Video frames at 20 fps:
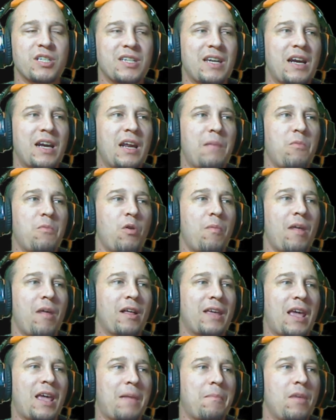any mobile
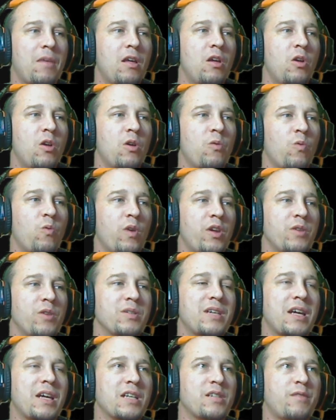game where you
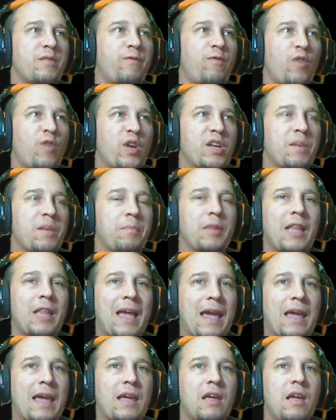say it's free to
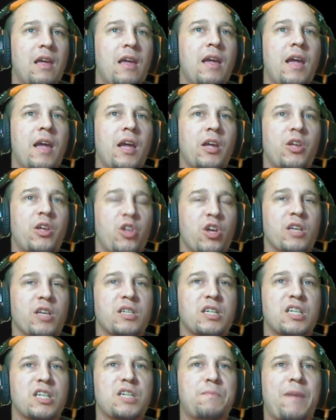play, it's
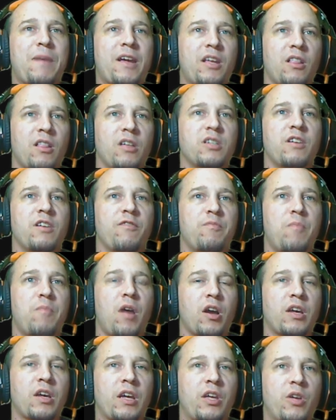a speculative
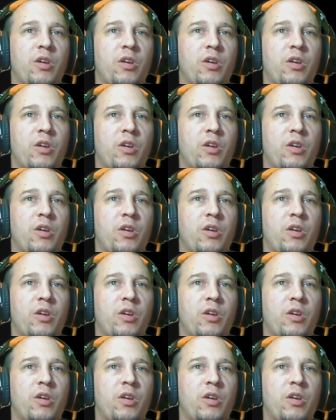market.